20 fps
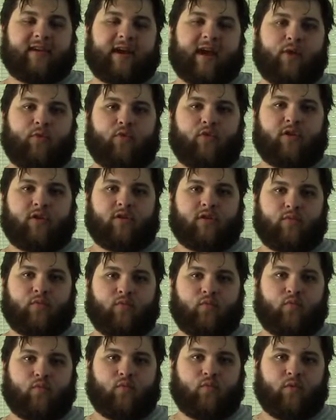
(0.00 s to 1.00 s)
I would
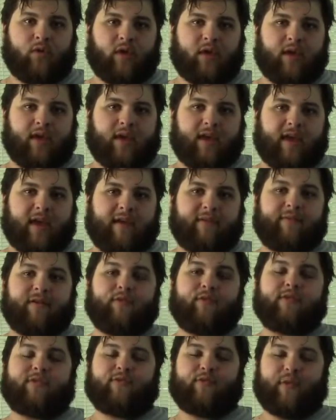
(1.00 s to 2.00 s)
if it
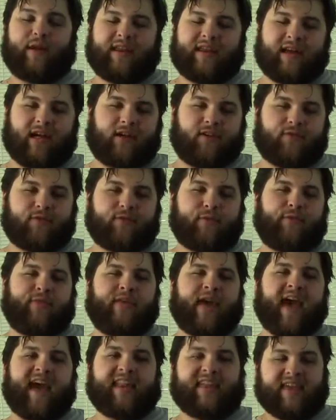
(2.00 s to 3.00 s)
was $20 for
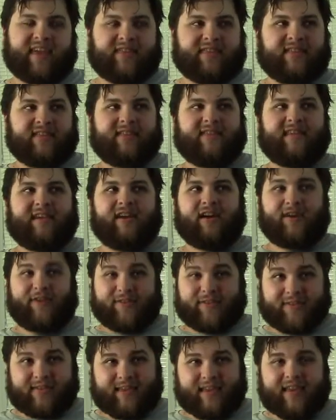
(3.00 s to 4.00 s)
that and the
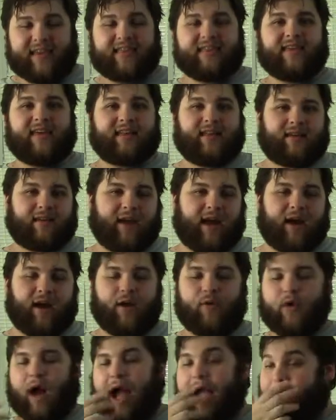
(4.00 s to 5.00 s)
DLC, then
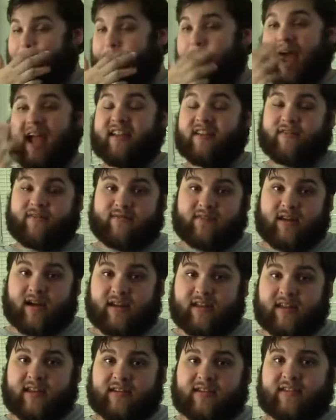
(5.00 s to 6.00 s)
I might have
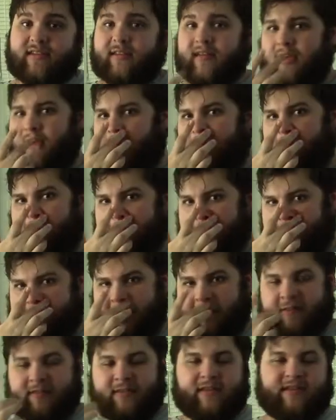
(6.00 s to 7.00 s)
done it cuz
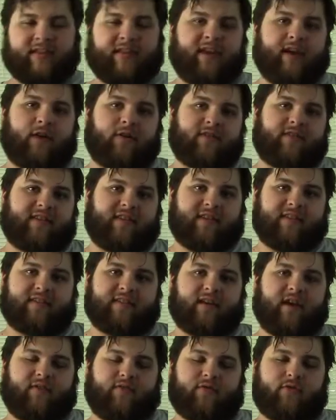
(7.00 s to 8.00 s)
some of the DLC
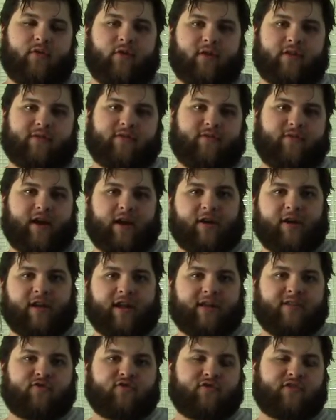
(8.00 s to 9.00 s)
stuff looked very
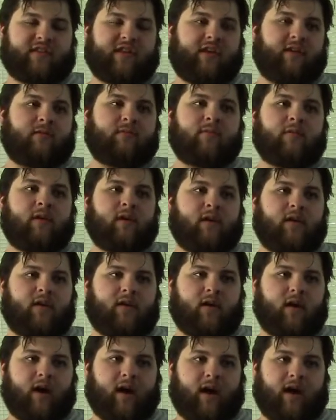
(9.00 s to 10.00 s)
interesting
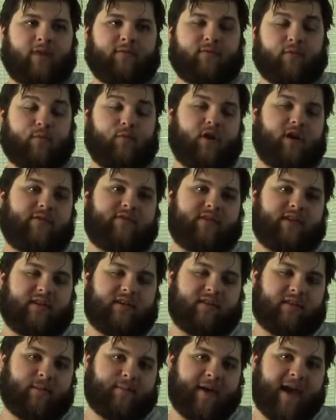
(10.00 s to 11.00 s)
uh, from what I've seen
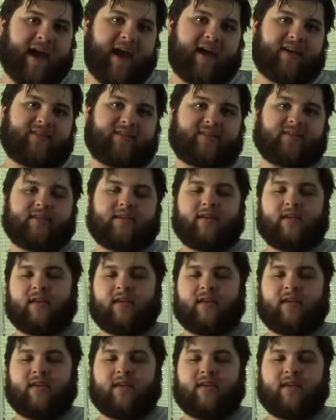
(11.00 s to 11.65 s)
in the past.